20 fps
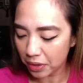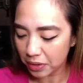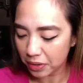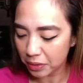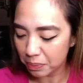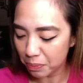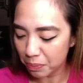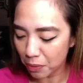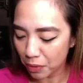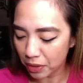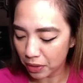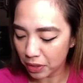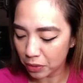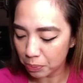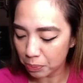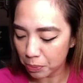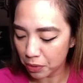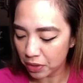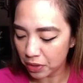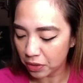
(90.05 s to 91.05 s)
Good
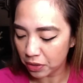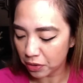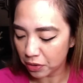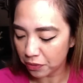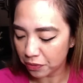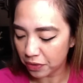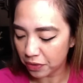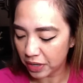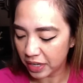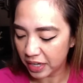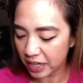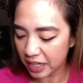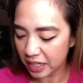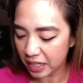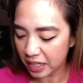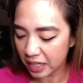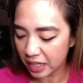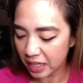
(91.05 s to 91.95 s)
morning, girlfriend.